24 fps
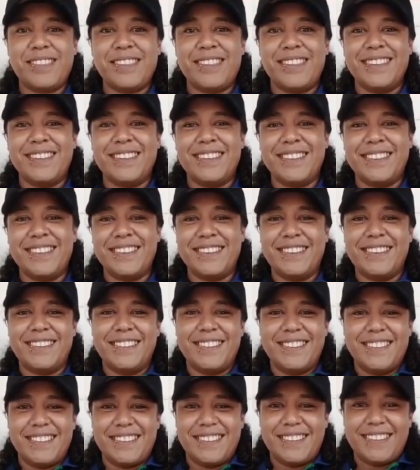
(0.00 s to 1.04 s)

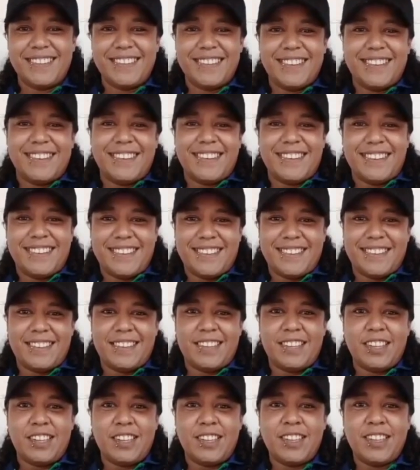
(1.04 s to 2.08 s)

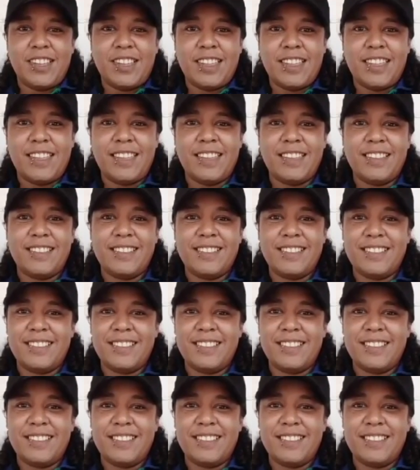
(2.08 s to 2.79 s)
No words are spoken by the person on screen.